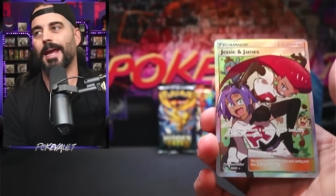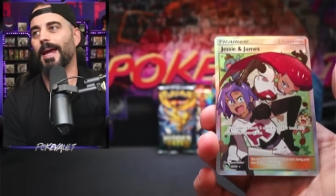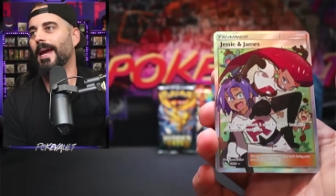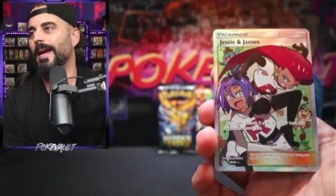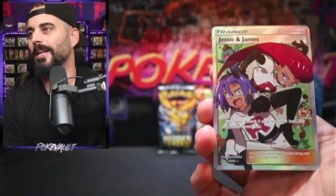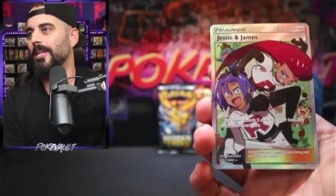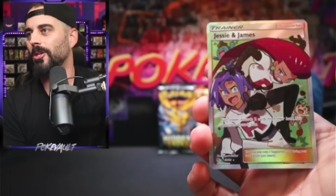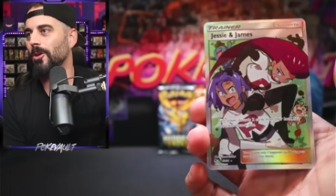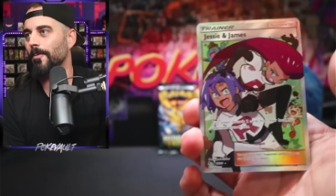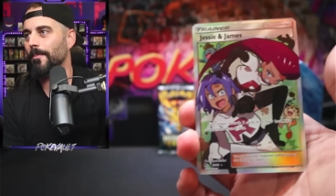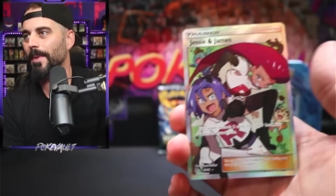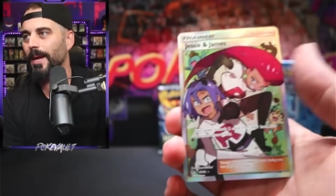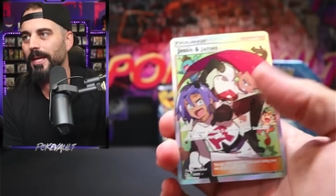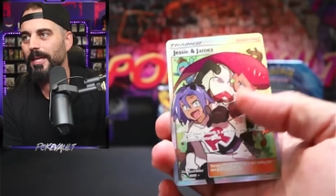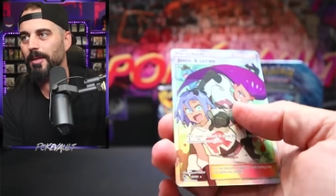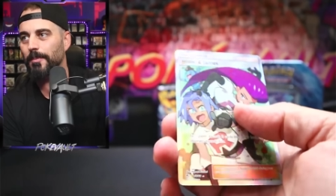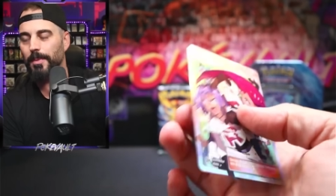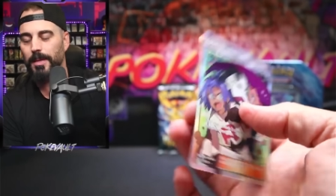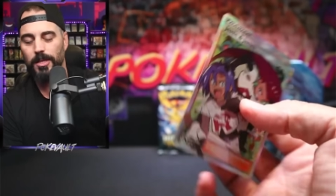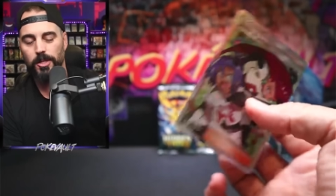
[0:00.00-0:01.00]
and they're
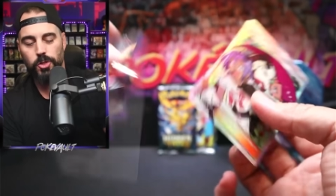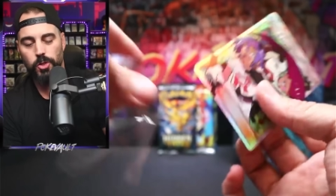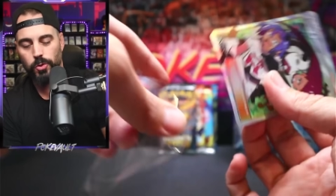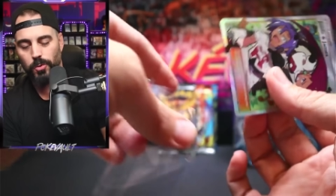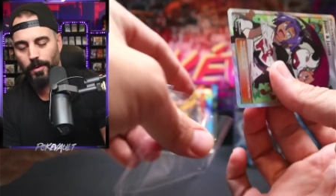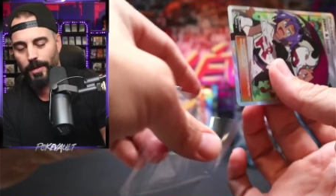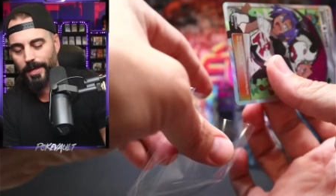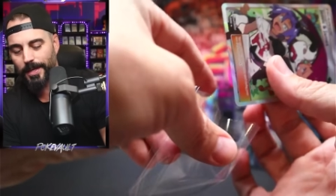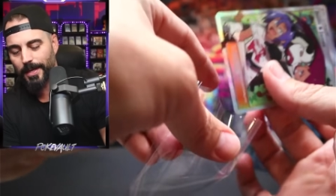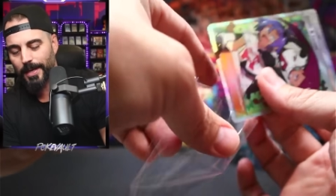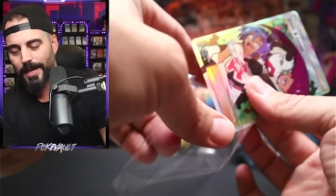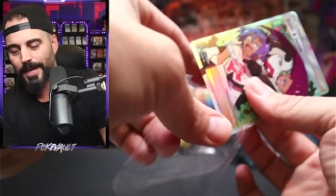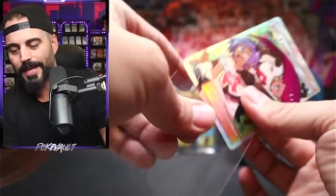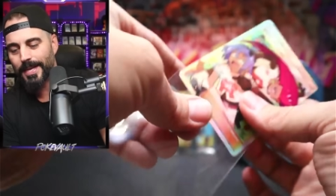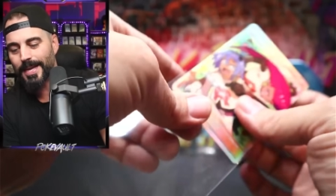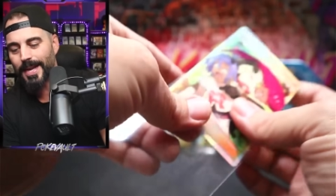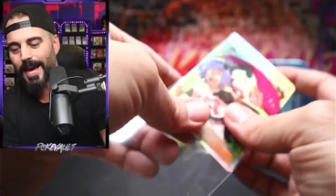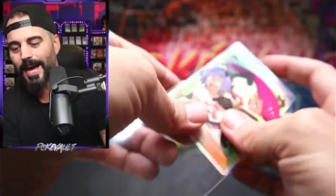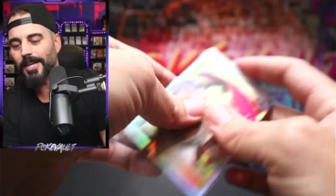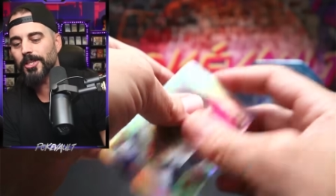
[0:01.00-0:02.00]
made to be enjoyed,
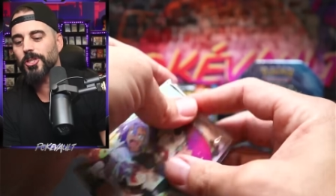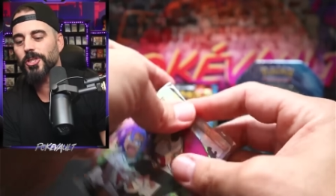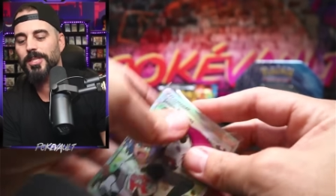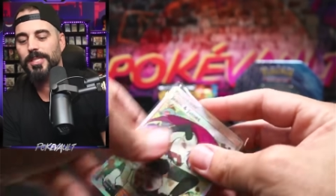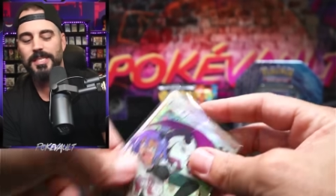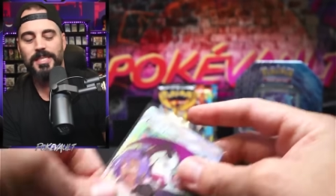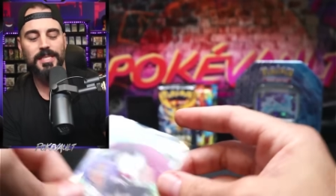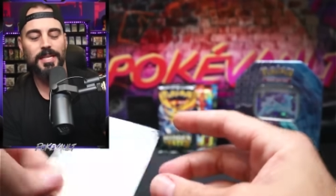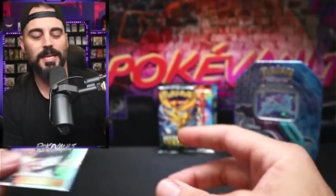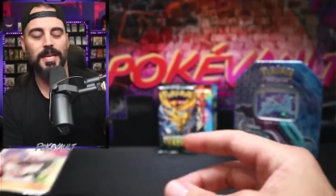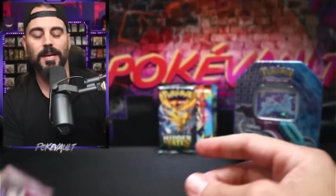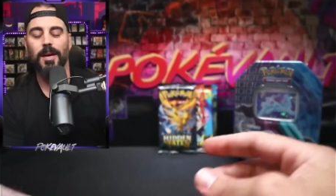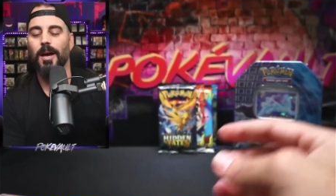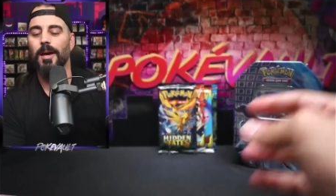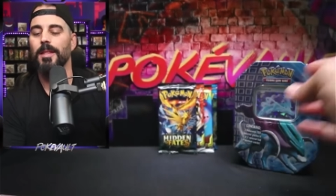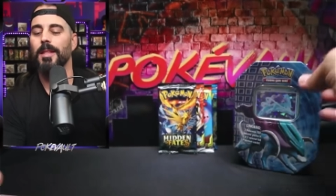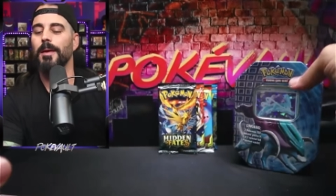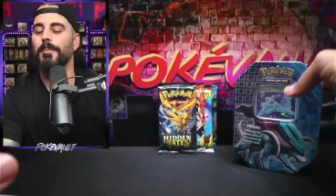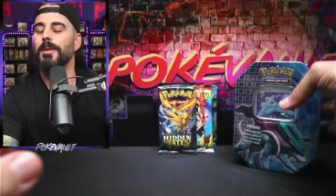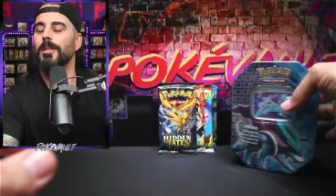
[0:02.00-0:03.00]
not just sitting
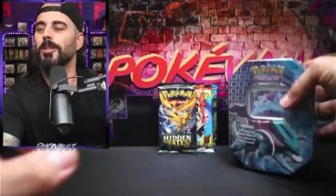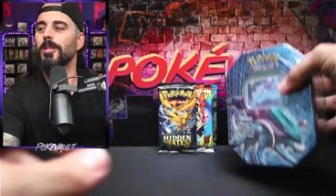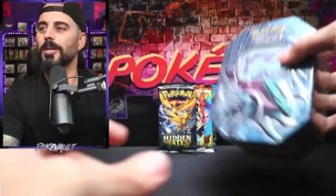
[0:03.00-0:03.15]
on, I mean,